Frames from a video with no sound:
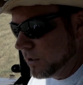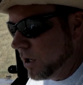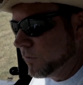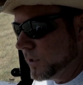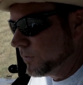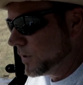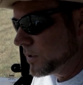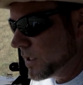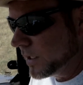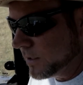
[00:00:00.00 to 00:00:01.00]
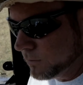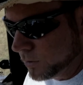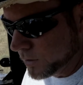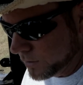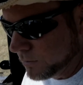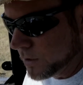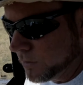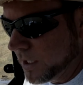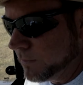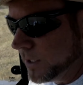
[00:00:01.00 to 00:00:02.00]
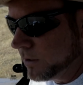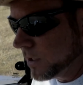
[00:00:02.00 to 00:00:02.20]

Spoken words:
go off there for a second once it was on that bell